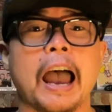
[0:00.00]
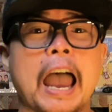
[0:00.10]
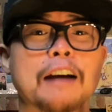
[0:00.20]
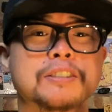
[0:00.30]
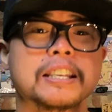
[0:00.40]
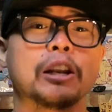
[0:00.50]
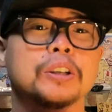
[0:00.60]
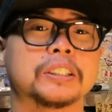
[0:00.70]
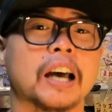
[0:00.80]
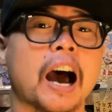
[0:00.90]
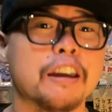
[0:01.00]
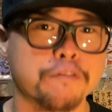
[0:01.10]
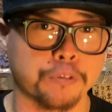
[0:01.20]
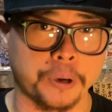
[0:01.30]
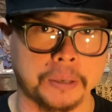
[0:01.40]
I have set out a time
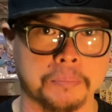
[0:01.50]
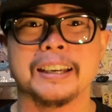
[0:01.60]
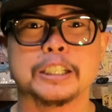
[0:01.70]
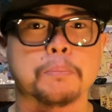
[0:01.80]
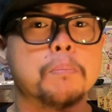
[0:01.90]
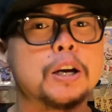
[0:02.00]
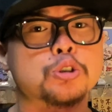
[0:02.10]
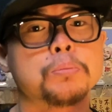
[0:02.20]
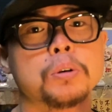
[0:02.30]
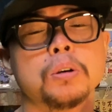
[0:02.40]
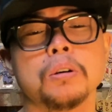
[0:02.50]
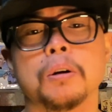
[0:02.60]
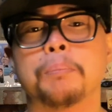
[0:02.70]
frame. It's measurable